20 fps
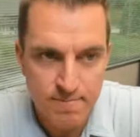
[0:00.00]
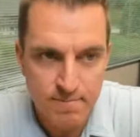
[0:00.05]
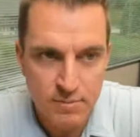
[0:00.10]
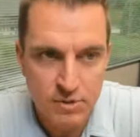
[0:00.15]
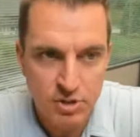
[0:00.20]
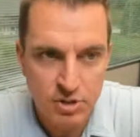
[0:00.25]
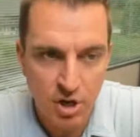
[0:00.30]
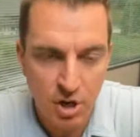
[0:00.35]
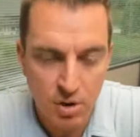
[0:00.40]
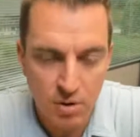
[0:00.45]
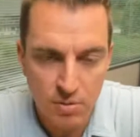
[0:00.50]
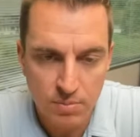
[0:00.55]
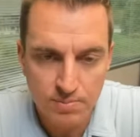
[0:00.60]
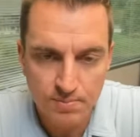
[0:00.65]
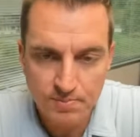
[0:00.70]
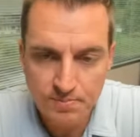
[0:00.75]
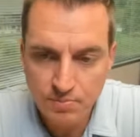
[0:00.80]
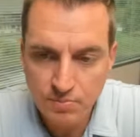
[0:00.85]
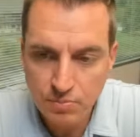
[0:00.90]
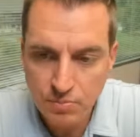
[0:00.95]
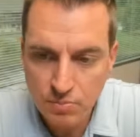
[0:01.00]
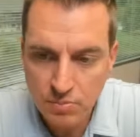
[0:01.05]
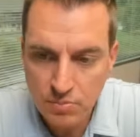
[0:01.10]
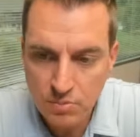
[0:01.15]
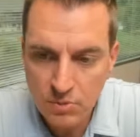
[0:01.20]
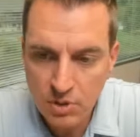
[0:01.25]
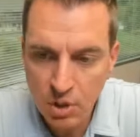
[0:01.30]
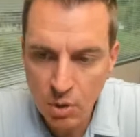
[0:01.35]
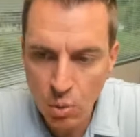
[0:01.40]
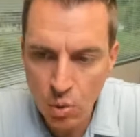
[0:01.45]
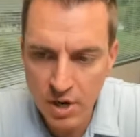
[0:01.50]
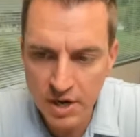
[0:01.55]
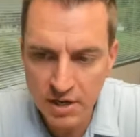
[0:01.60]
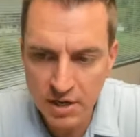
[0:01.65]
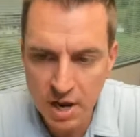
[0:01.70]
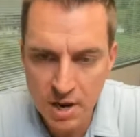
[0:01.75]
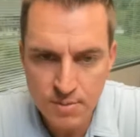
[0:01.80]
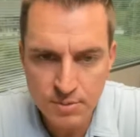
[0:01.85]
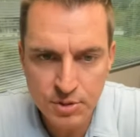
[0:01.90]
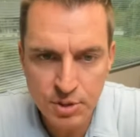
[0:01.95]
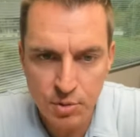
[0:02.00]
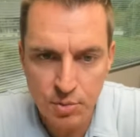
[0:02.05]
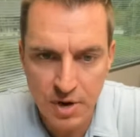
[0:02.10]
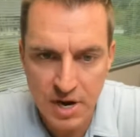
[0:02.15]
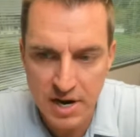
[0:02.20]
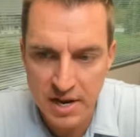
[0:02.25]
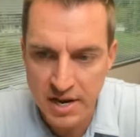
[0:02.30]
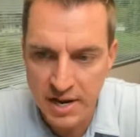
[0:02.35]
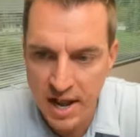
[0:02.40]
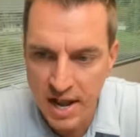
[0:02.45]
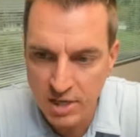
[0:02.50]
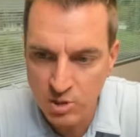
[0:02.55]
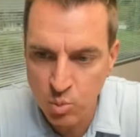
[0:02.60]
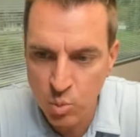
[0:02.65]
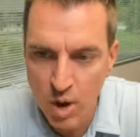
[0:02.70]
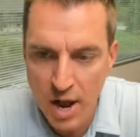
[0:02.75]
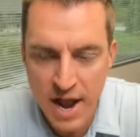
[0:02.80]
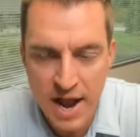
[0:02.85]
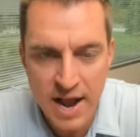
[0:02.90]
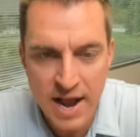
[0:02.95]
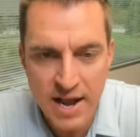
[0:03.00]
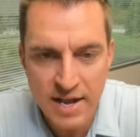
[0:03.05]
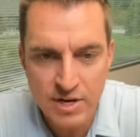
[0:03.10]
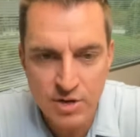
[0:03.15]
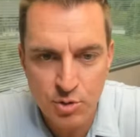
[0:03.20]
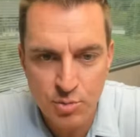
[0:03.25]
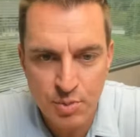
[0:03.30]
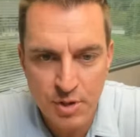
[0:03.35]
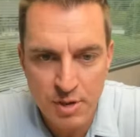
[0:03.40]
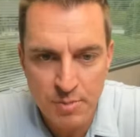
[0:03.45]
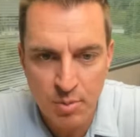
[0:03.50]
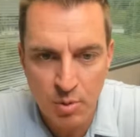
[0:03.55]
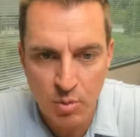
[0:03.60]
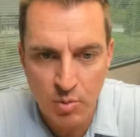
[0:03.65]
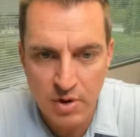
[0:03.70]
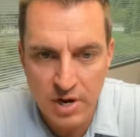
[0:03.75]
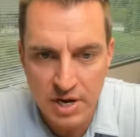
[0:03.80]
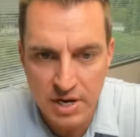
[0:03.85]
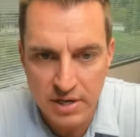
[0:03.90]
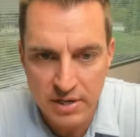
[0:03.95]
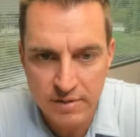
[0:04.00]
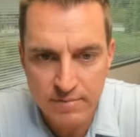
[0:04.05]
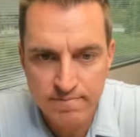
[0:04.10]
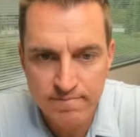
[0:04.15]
So when it comes to reading, guys, why do people read?